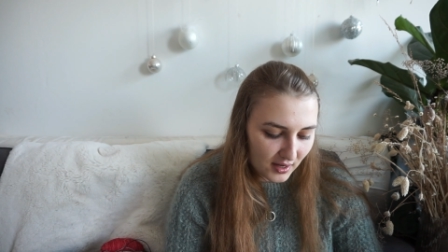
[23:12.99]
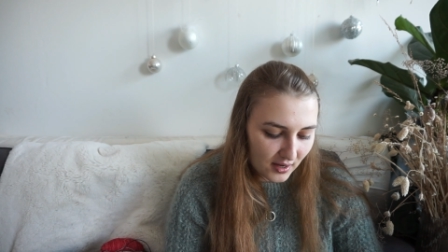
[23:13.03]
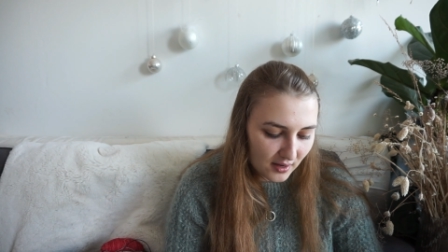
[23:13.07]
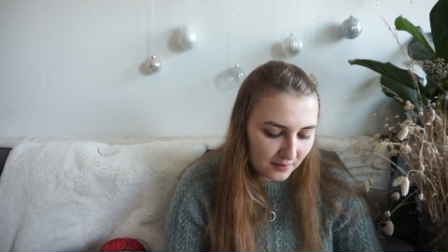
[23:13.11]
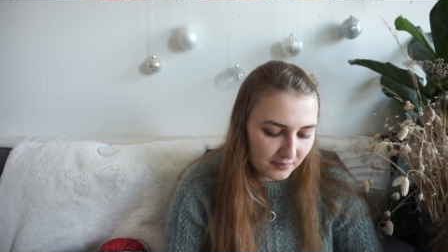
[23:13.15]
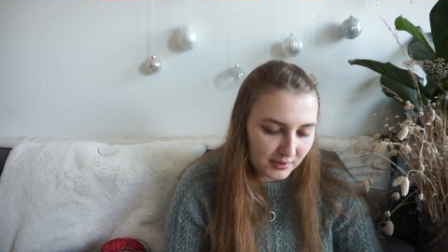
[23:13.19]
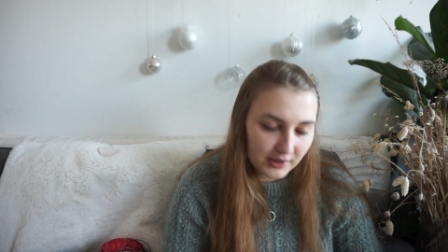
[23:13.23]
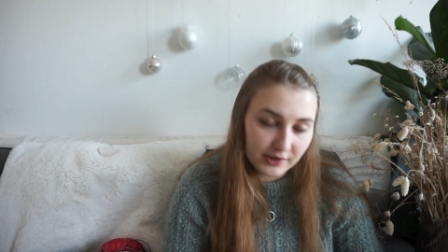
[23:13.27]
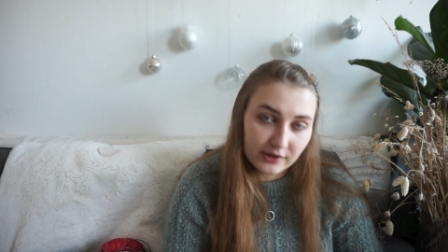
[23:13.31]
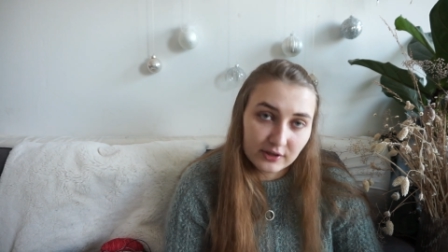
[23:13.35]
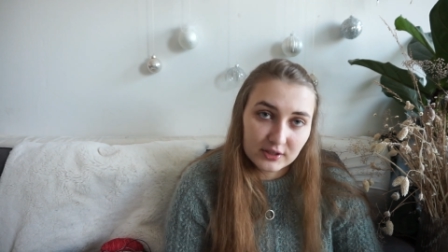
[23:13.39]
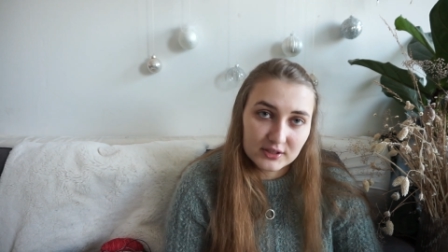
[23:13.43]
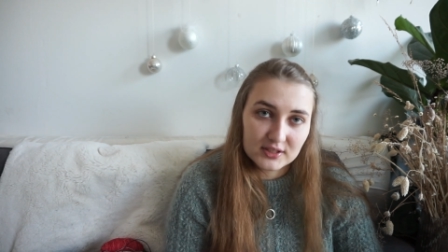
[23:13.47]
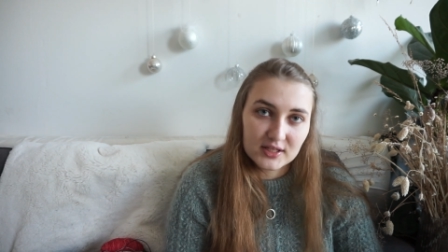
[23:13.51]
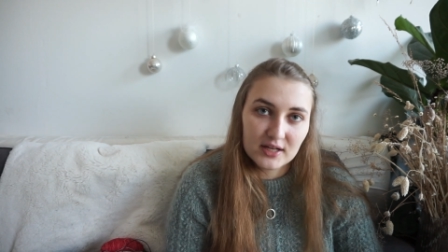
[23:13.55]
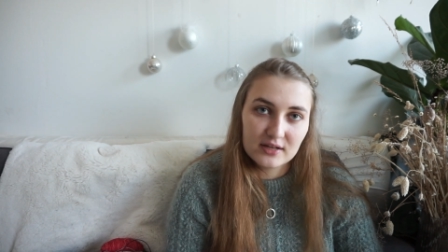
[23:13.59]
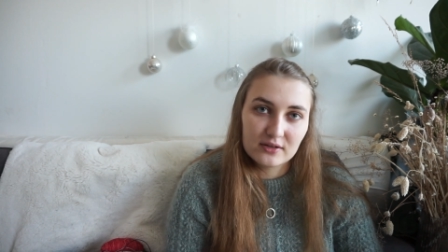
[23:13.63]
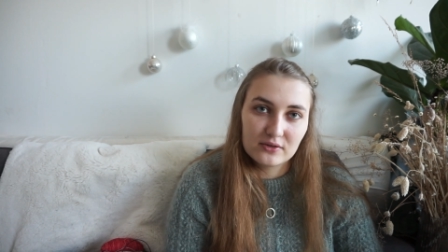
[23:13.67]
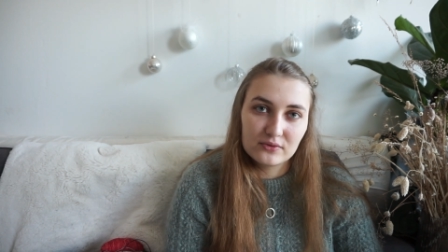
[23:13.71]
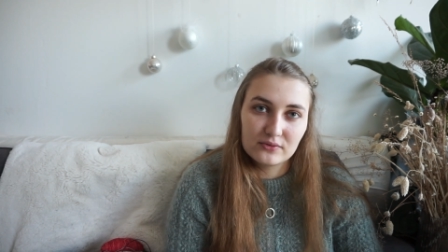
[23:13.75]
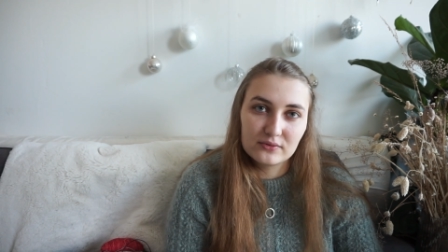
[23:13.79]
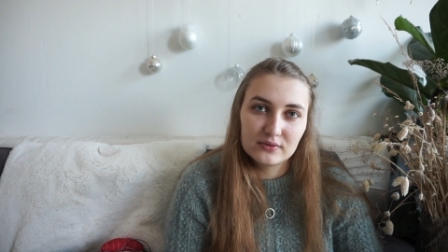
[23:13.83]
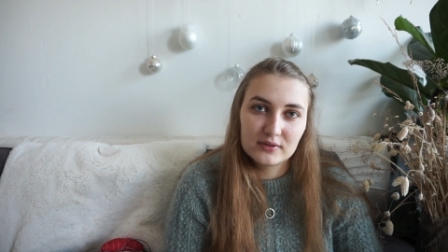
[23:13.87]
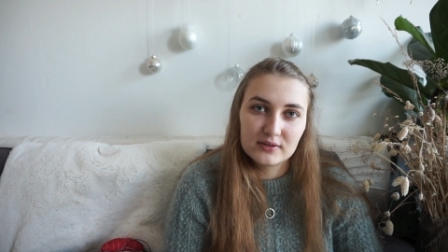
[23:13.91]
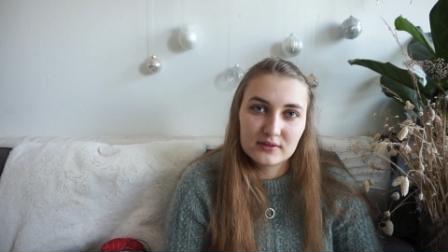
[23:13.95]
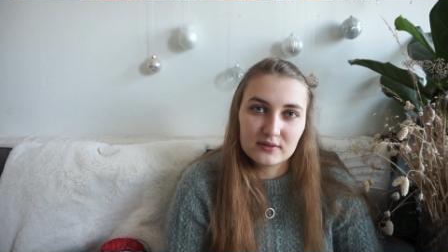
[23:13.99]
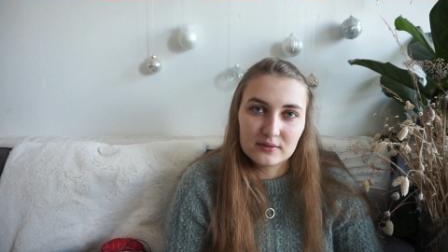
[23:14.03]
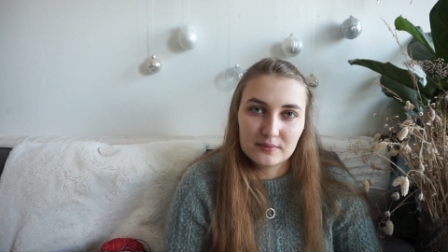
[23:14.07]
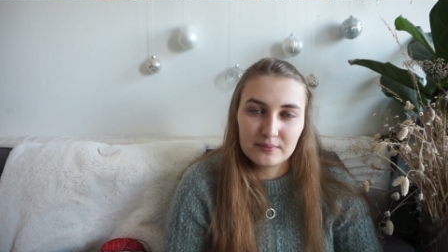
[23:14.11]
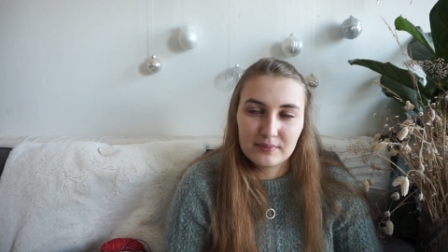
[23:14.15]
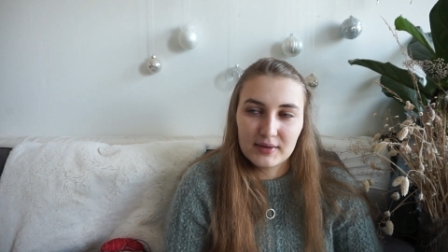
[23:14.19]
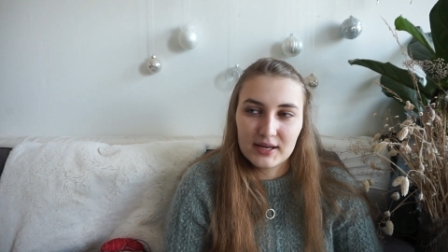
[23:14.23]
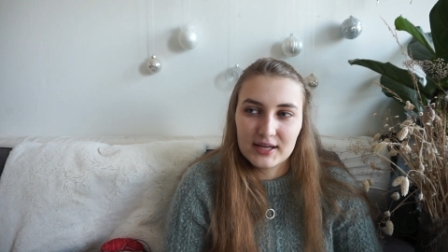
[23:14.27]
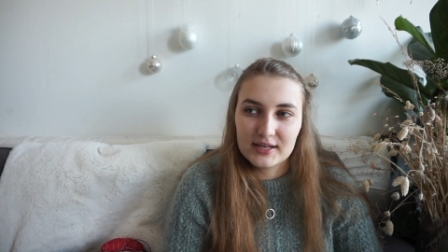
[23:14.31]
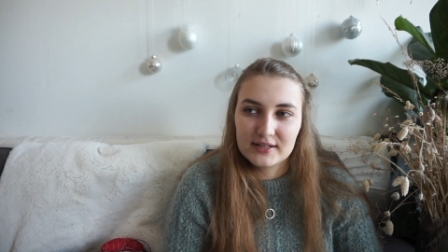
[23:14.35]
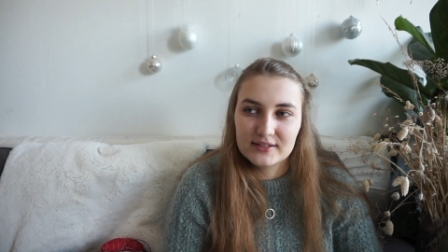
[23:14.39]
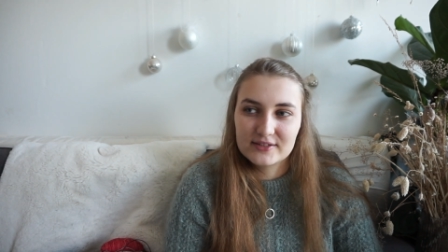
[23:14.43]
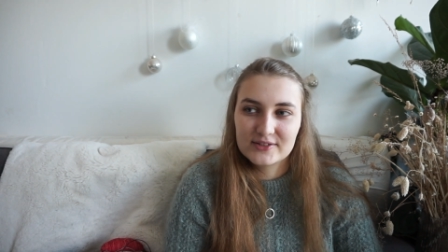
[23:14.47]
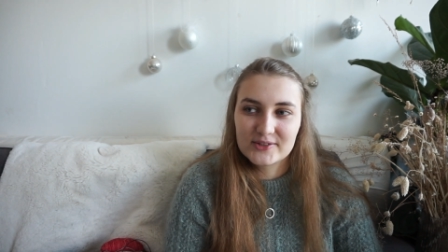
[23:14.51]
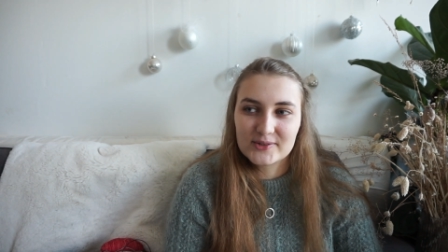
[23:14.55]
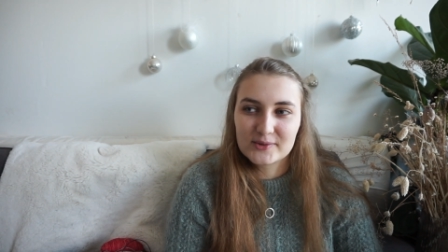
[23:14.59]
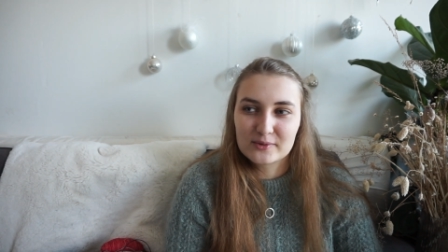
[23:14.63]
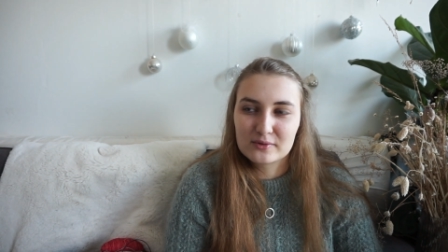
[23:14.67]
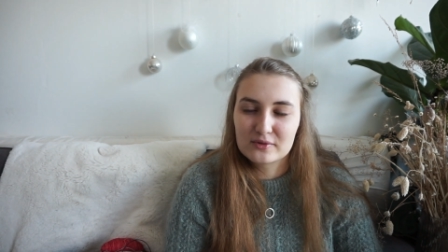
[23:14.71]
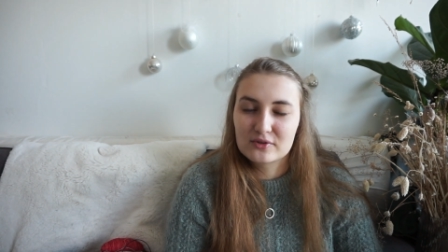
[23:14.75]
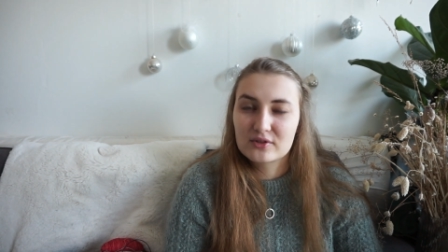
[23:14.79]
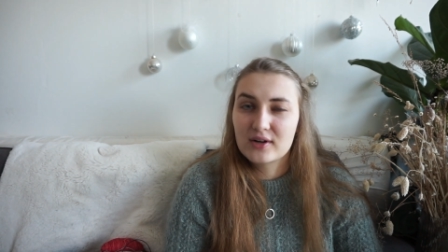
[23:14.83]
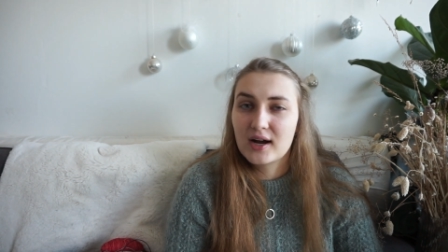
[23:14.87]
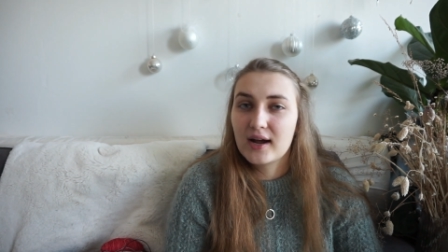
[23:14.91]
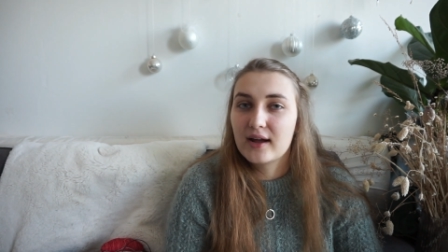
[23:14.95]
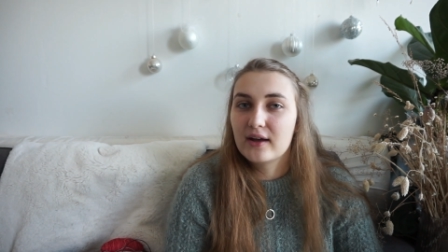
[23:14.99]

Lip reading: because I use the base to try